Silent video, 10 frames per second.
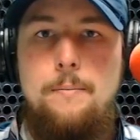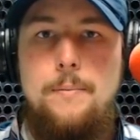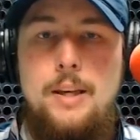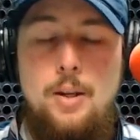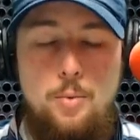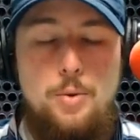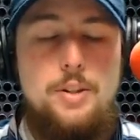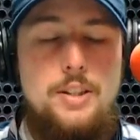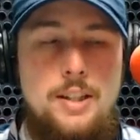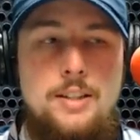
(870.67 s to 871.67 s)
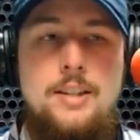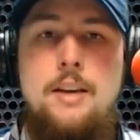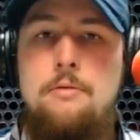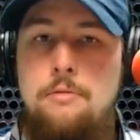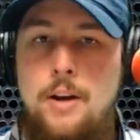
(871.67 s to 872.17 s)
It really is a
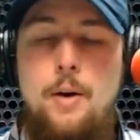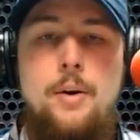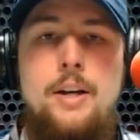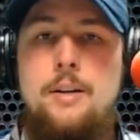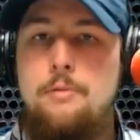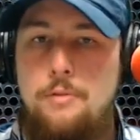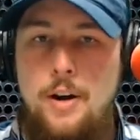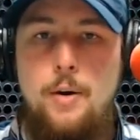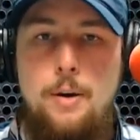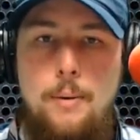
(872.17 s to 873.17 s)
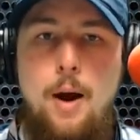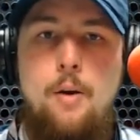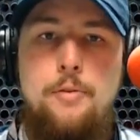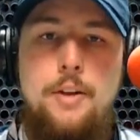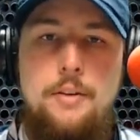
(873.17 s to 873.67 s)
very, very
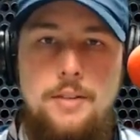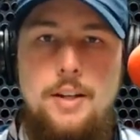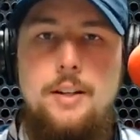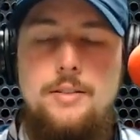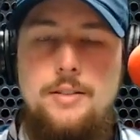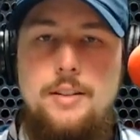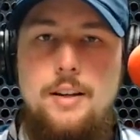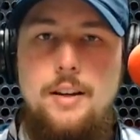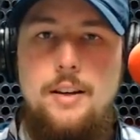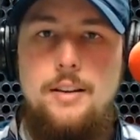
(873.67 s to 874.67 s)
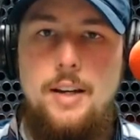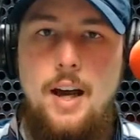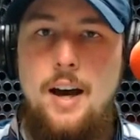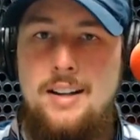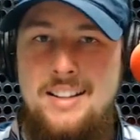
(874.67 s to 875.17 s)
powerful evidence that
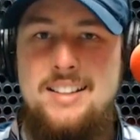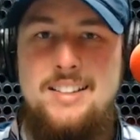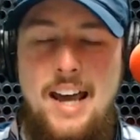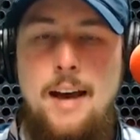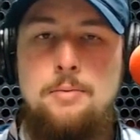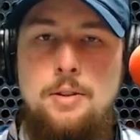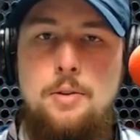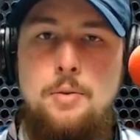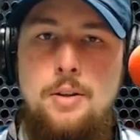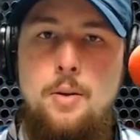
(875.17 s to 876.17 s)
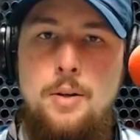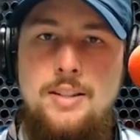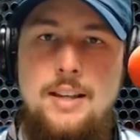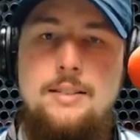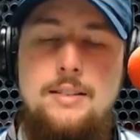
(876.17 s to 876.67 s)
God is absolutely who he
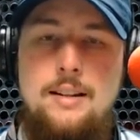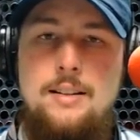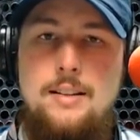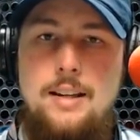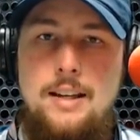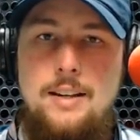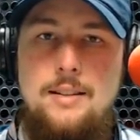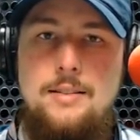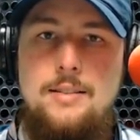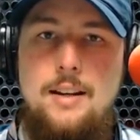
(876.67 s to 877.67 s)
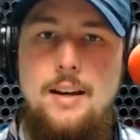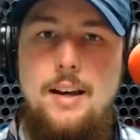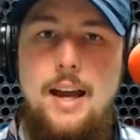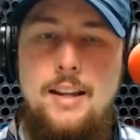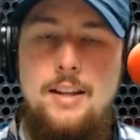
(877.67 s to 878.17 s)
says that he is
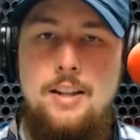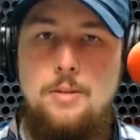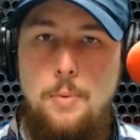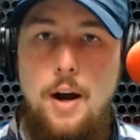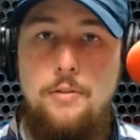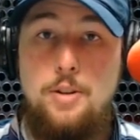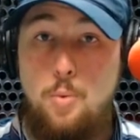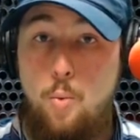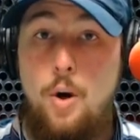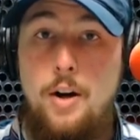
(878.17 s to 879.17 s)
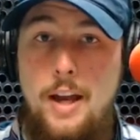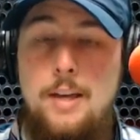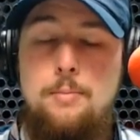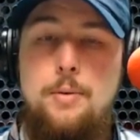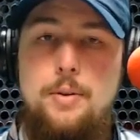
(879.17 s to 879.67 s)
and that his prophets were
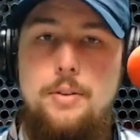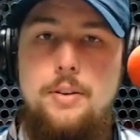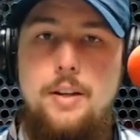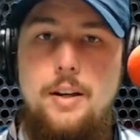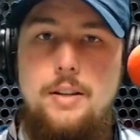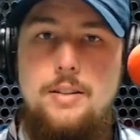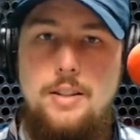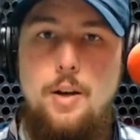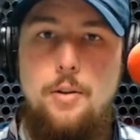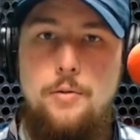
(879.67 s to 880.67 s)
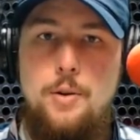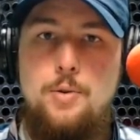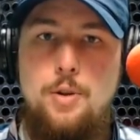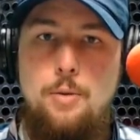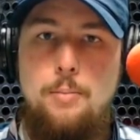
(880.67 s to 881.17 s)
able to tell the
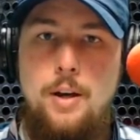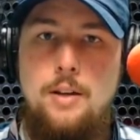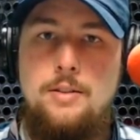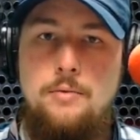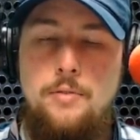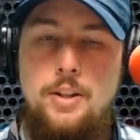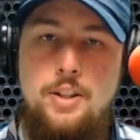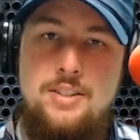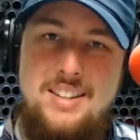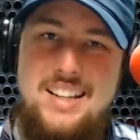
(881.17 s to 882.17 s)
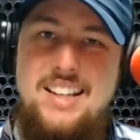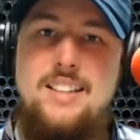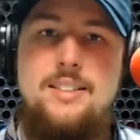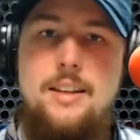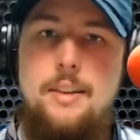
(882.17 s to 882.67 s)
future because of visions that he
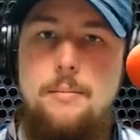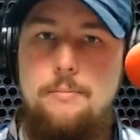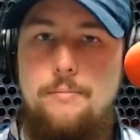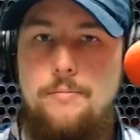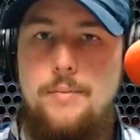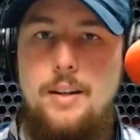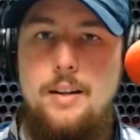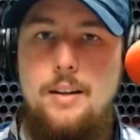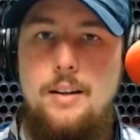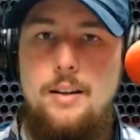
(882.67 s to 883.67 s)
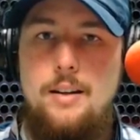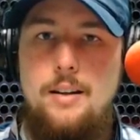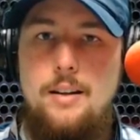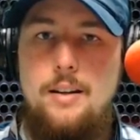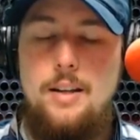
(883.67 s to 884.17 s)
sent them.
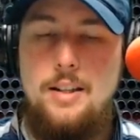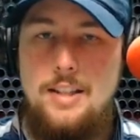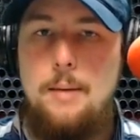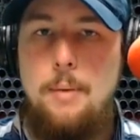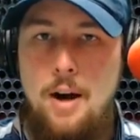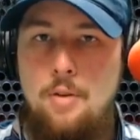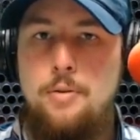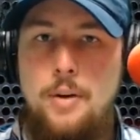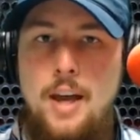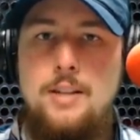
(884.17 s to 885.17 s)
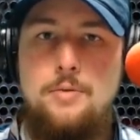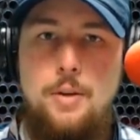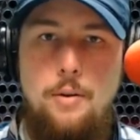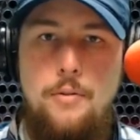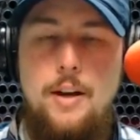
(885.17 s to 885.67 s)
It is a powerful case for
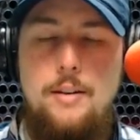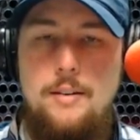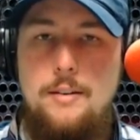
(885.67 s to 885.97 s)
your faith.